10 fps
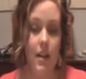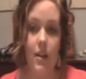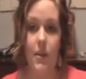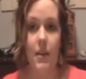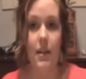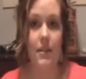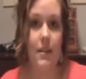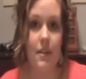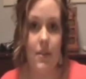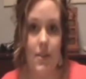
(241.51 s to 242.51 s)
you know, a lot of
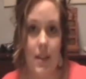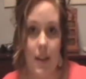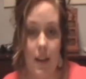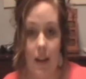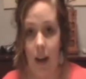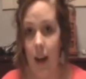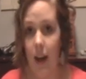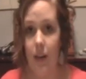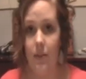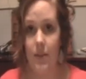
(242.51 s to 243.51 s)
skills that they can
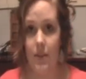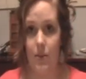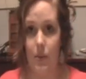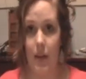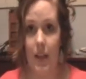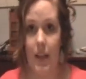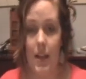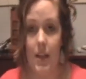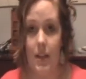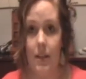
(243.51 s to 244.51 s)
have? Or they just want to
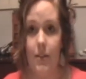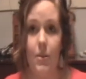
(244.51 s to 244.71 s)
heal?